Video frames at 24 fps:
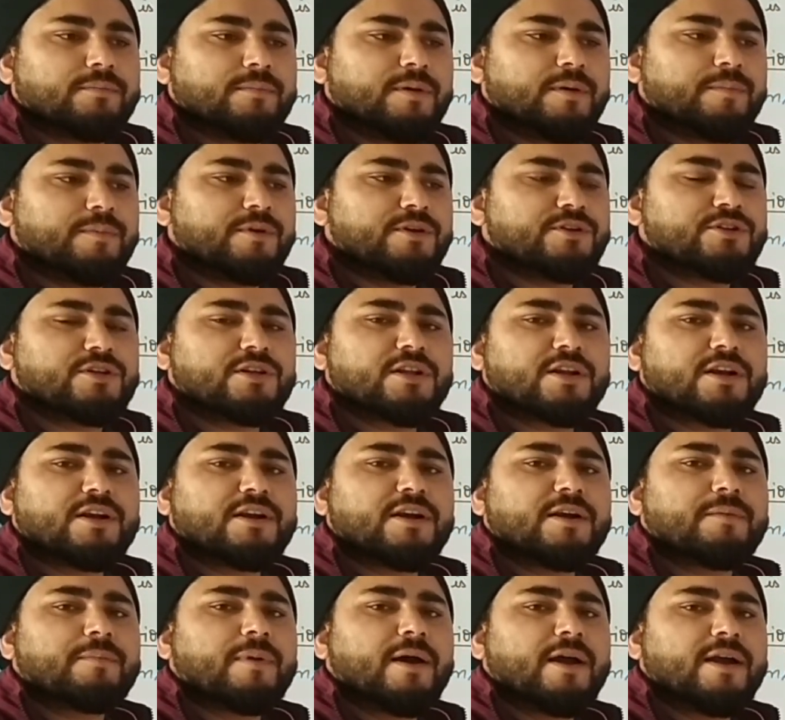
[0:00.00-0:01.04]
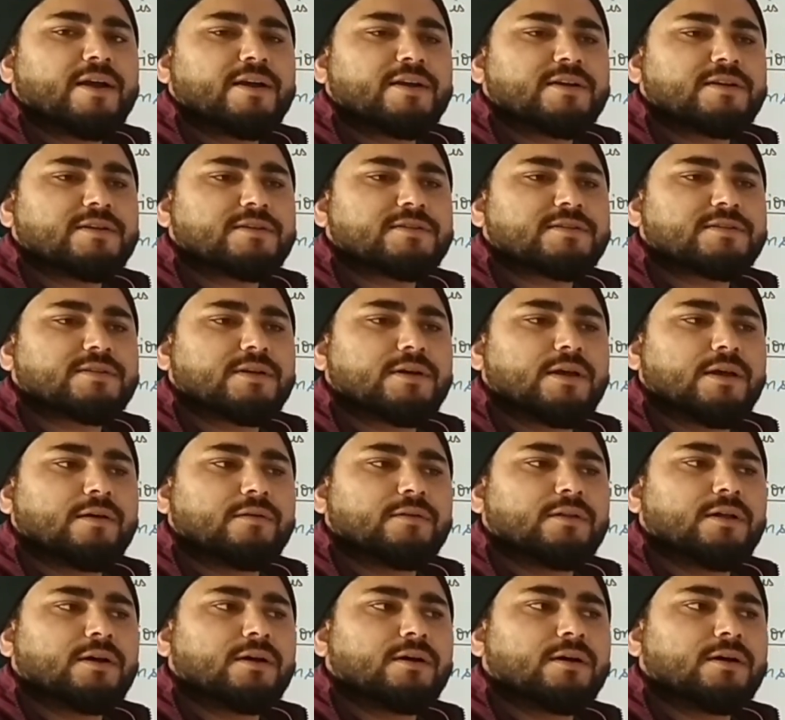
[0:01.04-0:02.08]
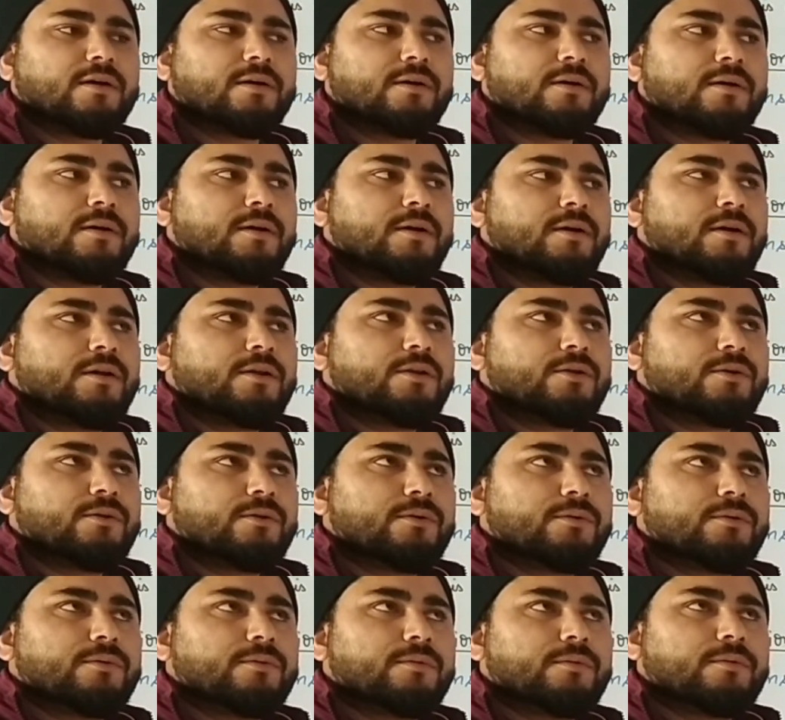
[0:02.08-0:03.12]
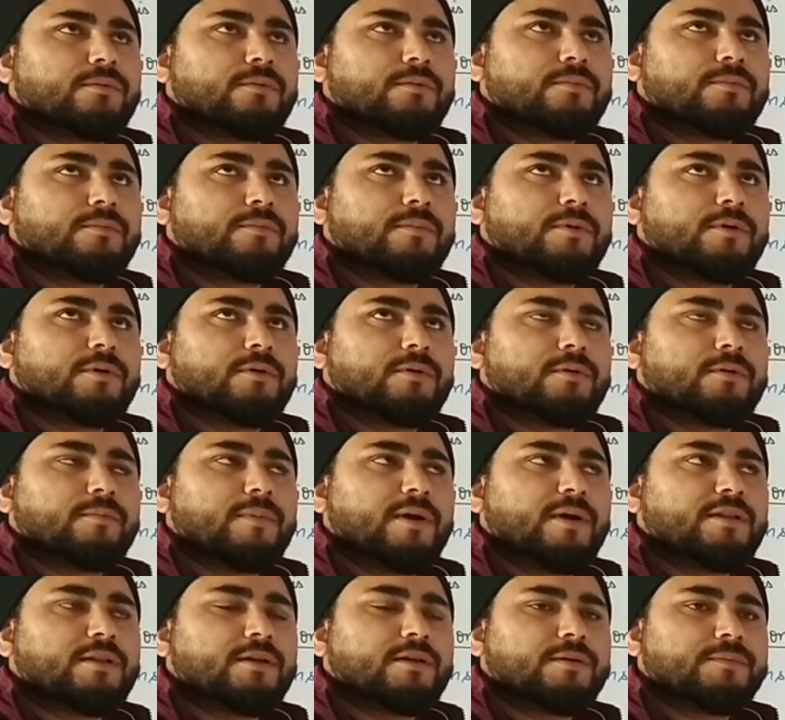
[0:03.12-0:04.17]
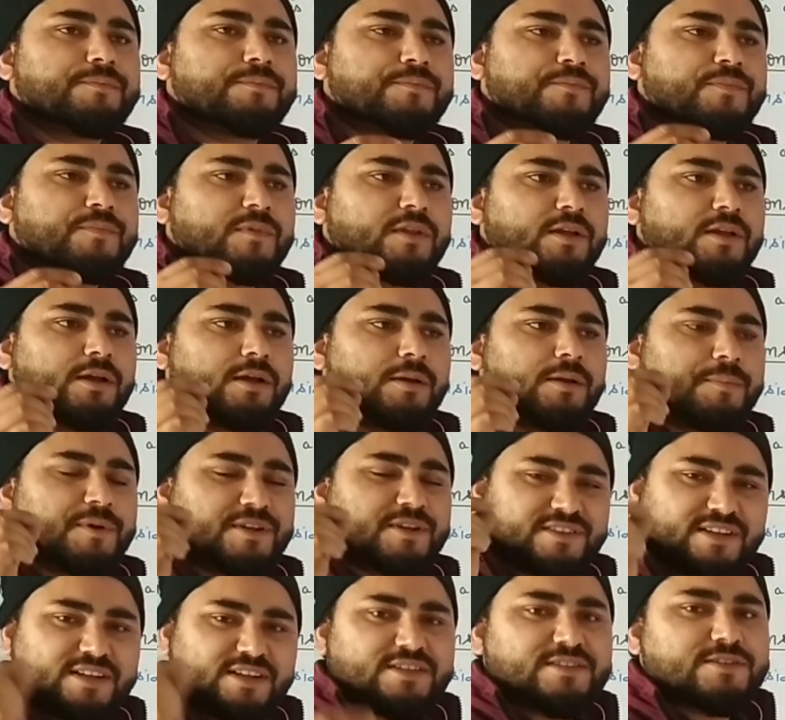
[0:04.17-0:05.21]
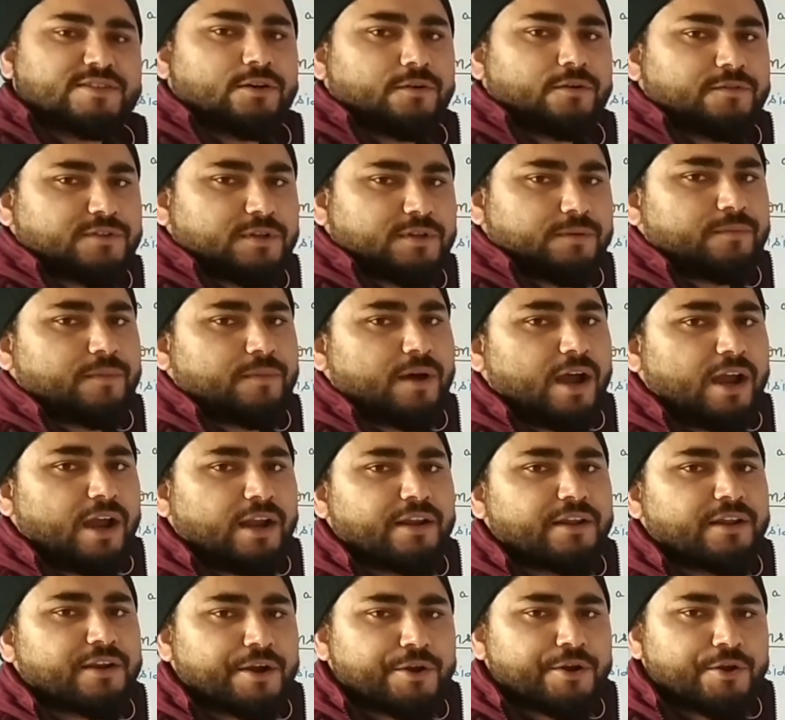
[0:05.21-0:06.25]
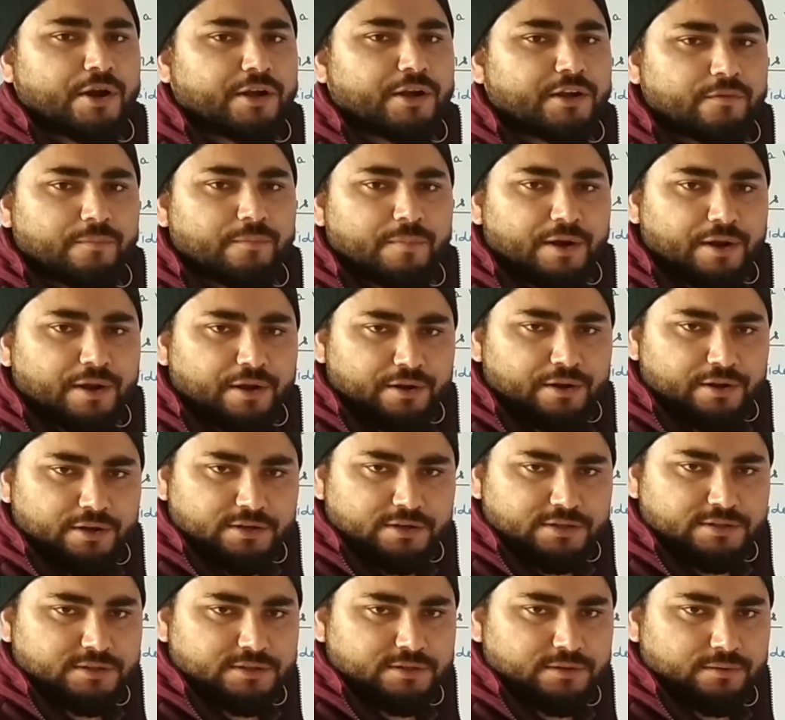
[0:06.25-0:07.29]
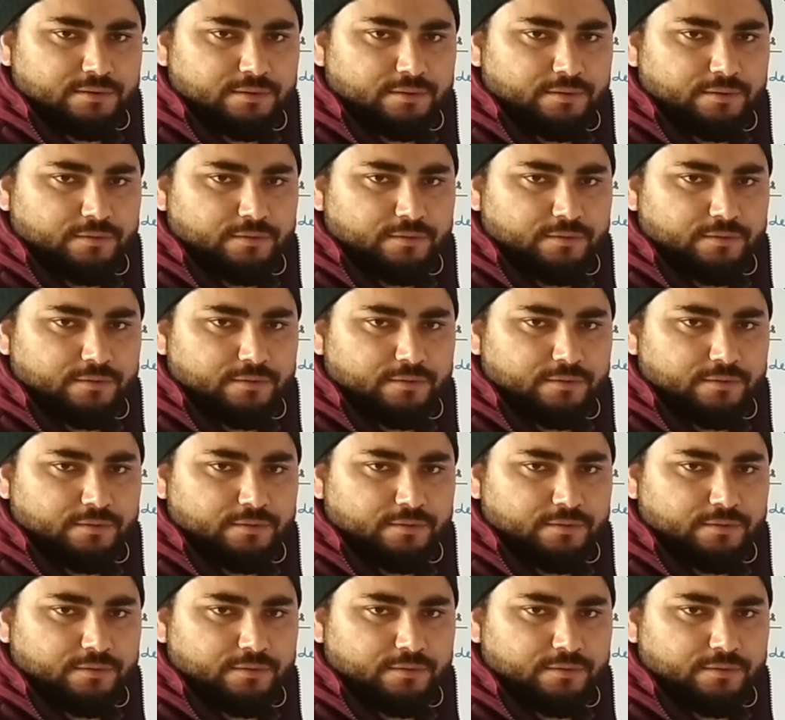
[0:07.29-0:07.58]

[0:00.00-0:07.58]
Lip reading: may be generated by the by the presence of some highly radioactive materials